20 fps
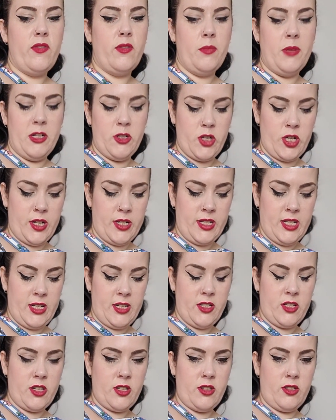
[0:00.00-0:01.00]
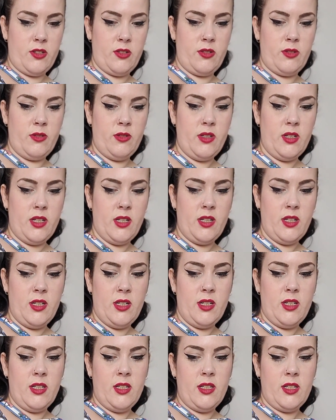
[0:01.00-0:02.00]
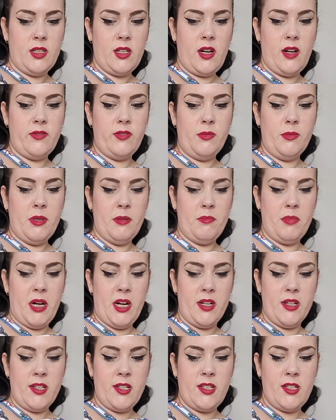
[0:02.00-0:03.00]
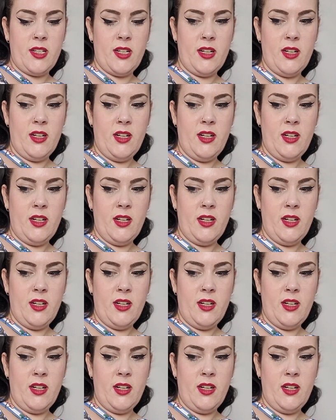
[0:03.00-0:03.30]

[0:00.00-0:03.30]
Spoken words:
much I need to cover my bust,